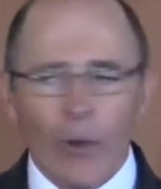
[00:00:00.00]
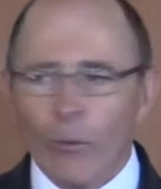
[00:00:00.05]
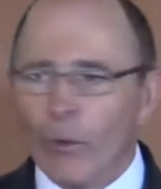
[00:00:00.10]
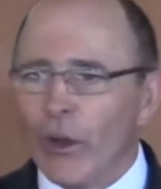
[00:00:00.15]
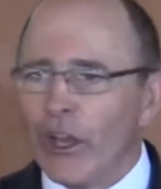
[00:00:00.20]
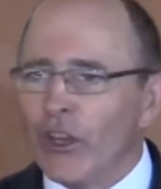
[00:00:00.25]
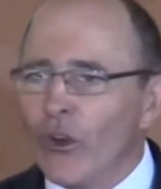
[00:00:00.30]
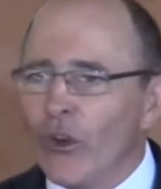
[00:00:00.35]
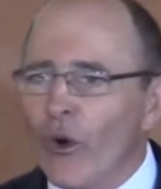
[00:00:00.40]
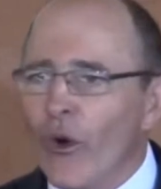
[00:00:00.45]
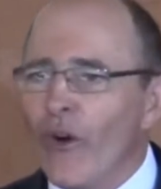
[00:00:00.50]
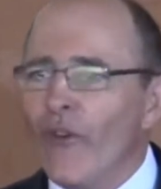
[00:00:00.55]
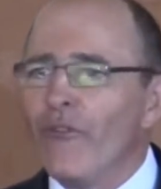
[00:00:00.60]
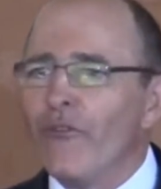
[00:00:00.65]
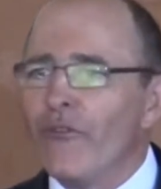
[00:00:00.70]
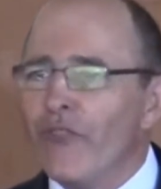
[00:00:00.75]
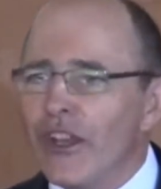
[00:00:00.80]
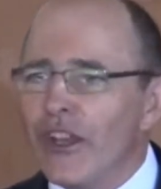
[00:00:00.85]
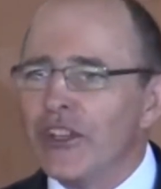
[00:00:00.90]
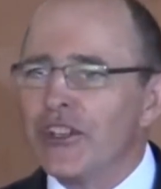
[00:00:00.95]
where your
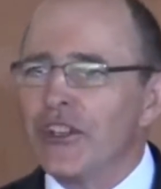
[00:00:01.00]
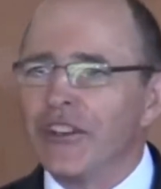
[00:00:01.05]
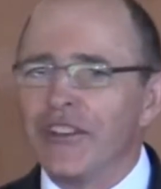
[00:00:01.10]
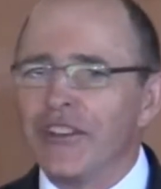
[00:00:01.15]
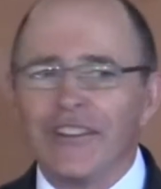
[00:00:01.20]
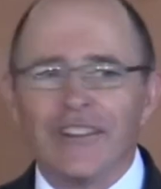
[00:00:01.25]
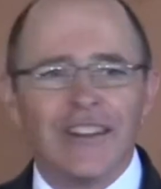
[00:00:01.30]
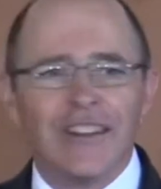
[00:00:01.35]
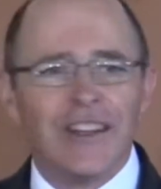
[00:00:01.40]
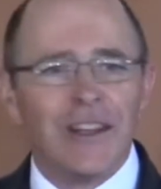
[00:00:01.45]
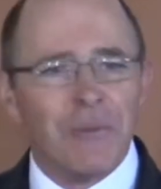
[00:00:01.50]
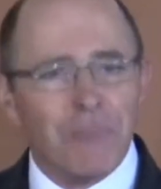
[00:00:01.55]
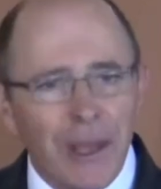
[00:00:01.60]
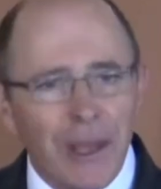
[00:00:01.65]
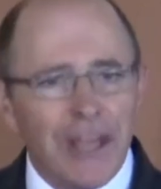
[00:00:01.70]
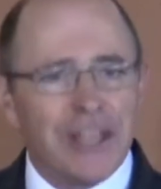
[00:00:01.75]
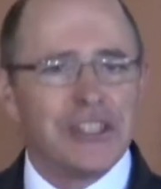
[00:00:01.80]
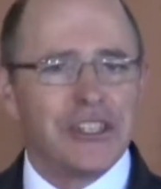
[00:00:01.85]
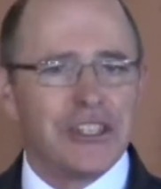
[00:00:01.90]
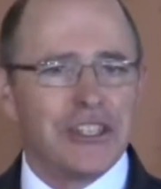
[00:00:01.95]
vision
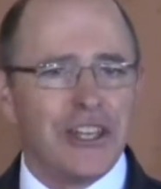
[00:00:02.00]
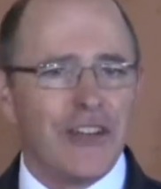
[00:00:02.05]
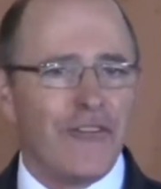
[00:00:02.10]
makes a